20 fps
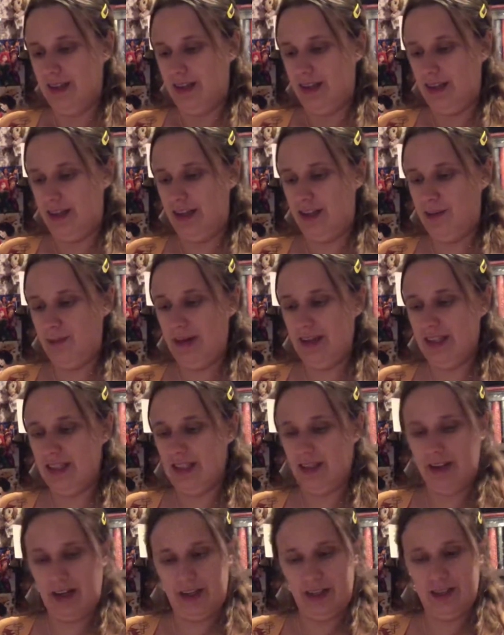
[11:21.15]
It means a
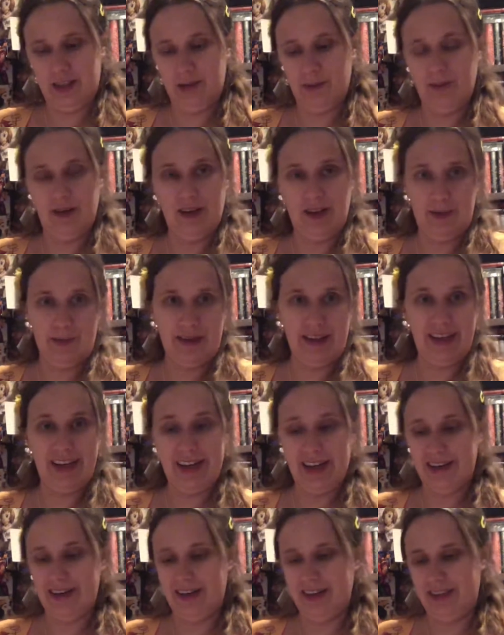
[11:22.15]
lot to me and my
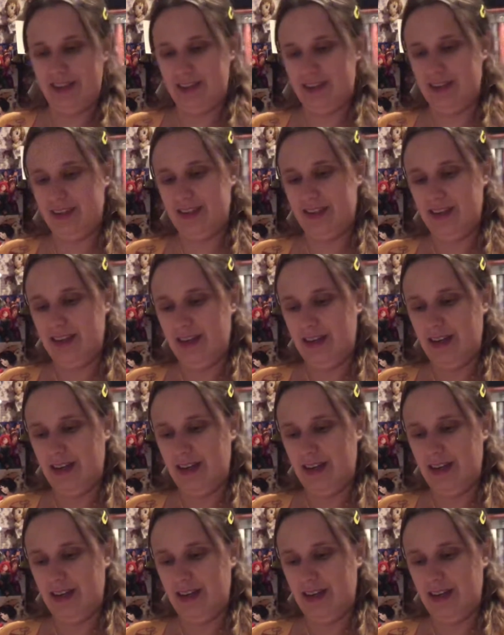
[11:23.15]
characters,